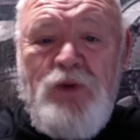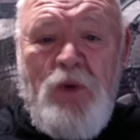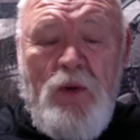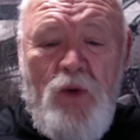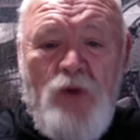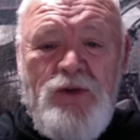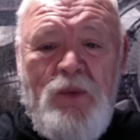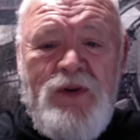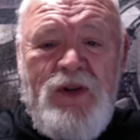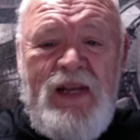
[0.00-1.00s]
So he arose and
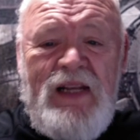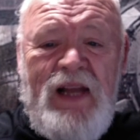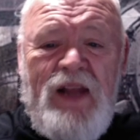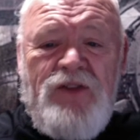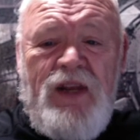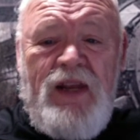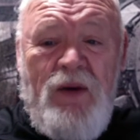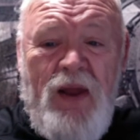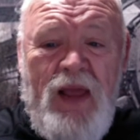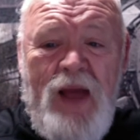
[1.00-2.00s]
went to Eli and said,
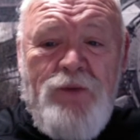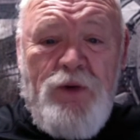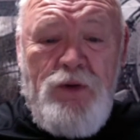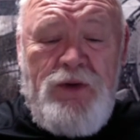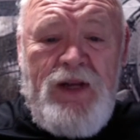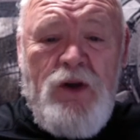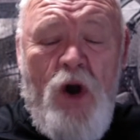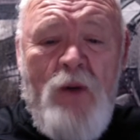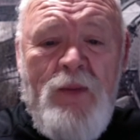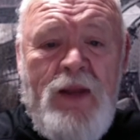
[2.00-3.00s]
here I am, for you did
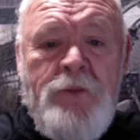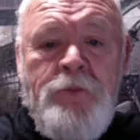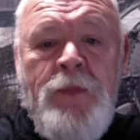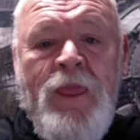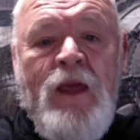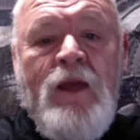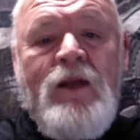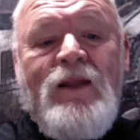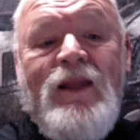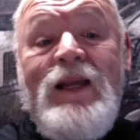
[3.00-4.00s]
call me.
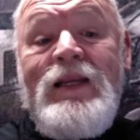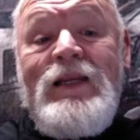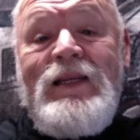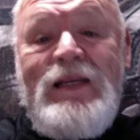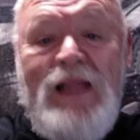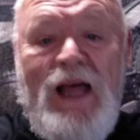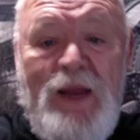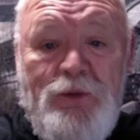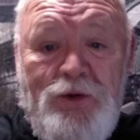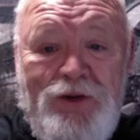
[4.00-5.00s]
Then
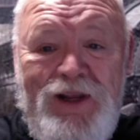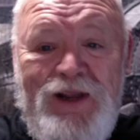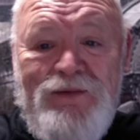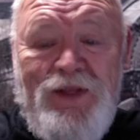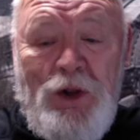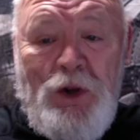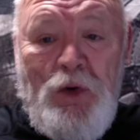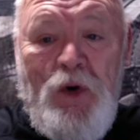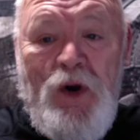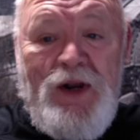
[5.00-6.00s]
Eli perceived the
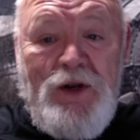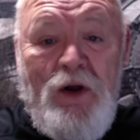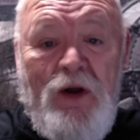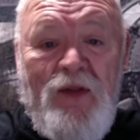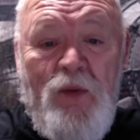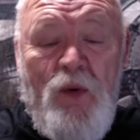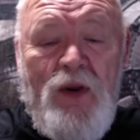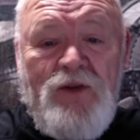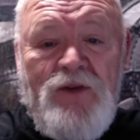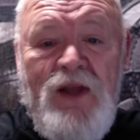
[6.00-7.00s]
Lord had called the
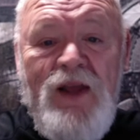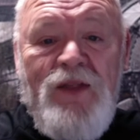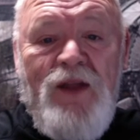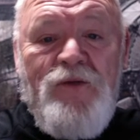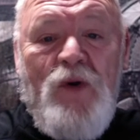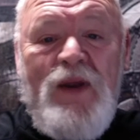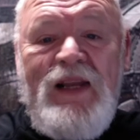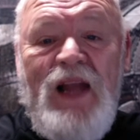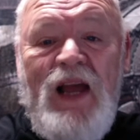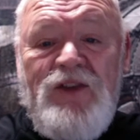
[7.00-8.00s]
voice. Therefore
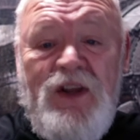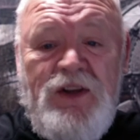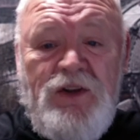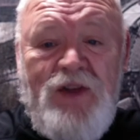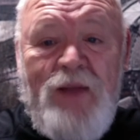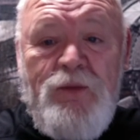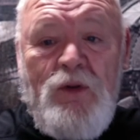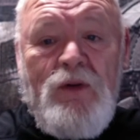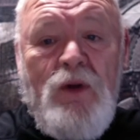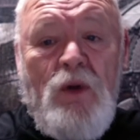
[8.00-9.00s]
Eli said to
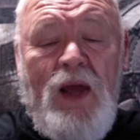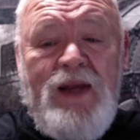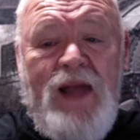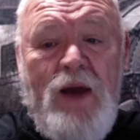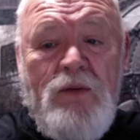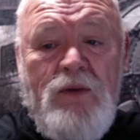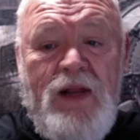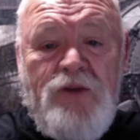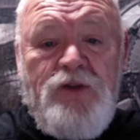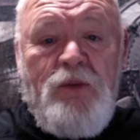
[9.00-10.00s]
Samuel, go lie down,
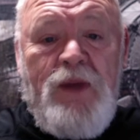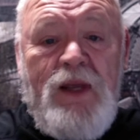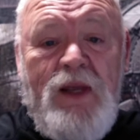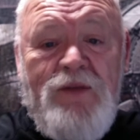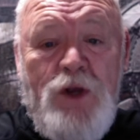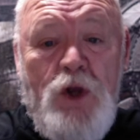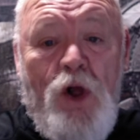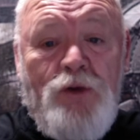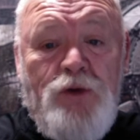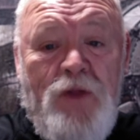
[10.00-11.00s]
and it shall be, if he
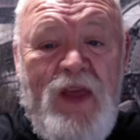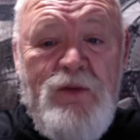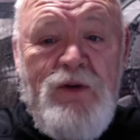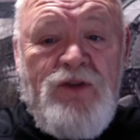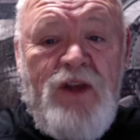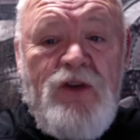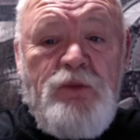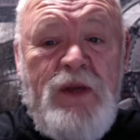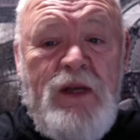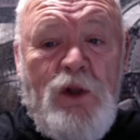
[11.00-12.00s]
calls you, that you must say,
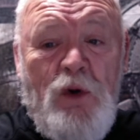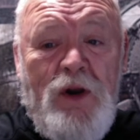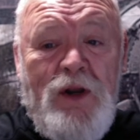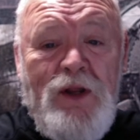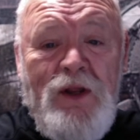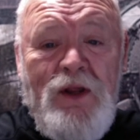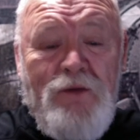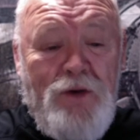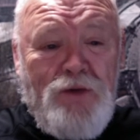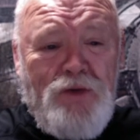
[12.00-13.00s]
speak, Lord,
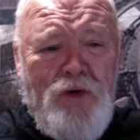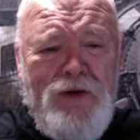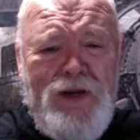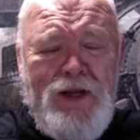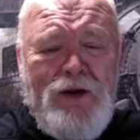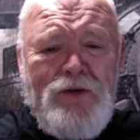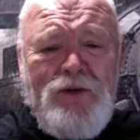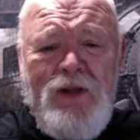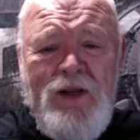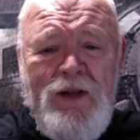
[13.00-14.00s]
for your servant
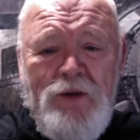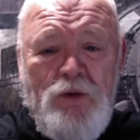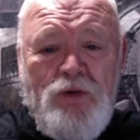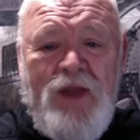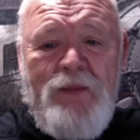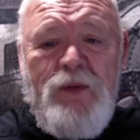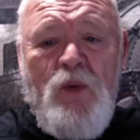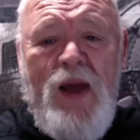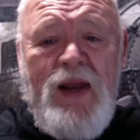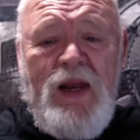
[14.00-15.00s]
hears. So
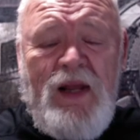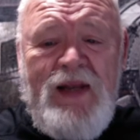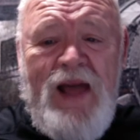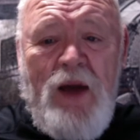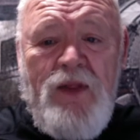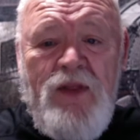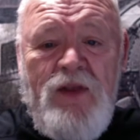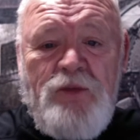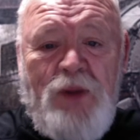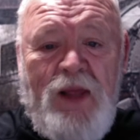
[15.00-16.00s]
Samuel went and lay down in
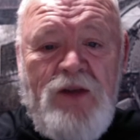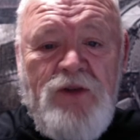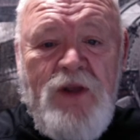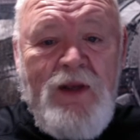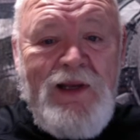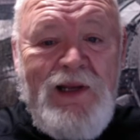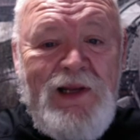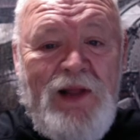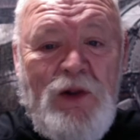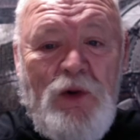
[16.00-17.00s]
his place.
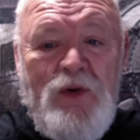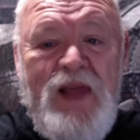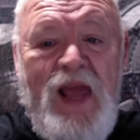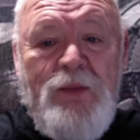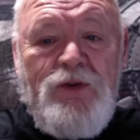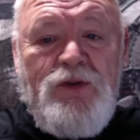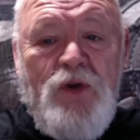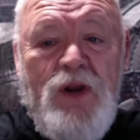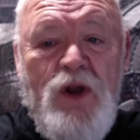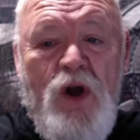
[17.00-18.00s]
Now the Lord came and
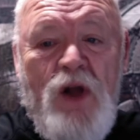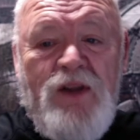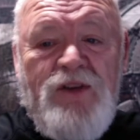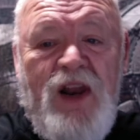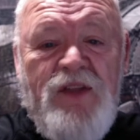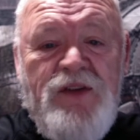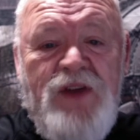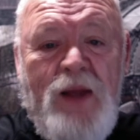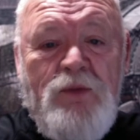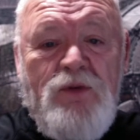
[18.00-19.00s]
stood and called as at other
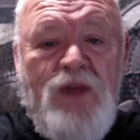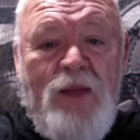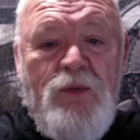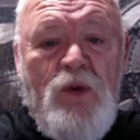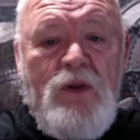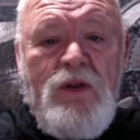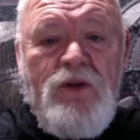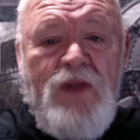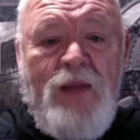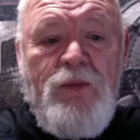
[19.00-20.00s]
times, Samuel,
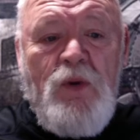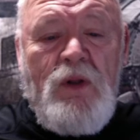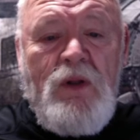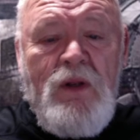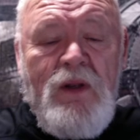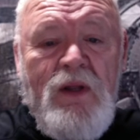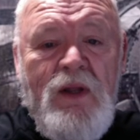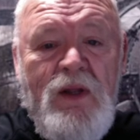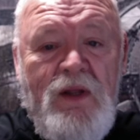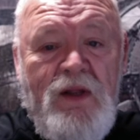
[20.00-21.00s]
Samuel.
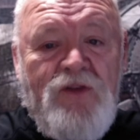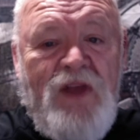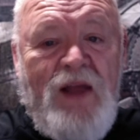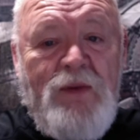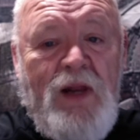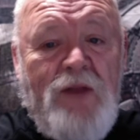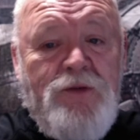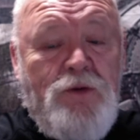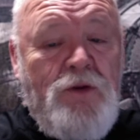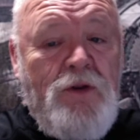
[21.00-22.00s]
And Samuel
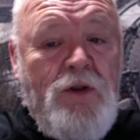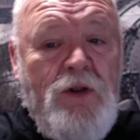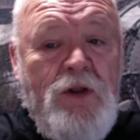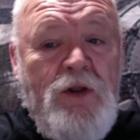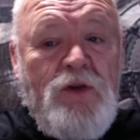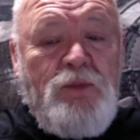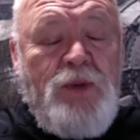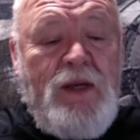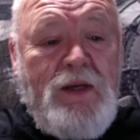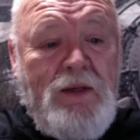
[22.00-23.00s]
answered,
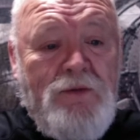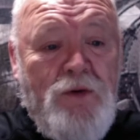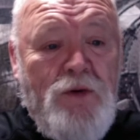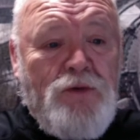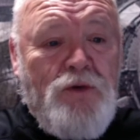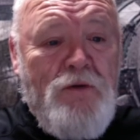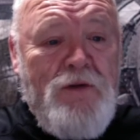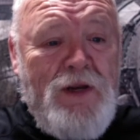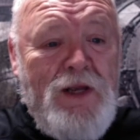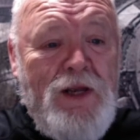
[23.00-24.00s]
speak, for your
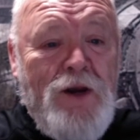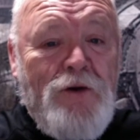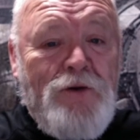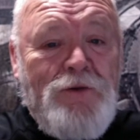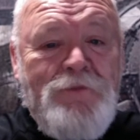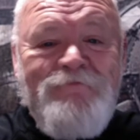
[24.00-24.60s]
servant hears.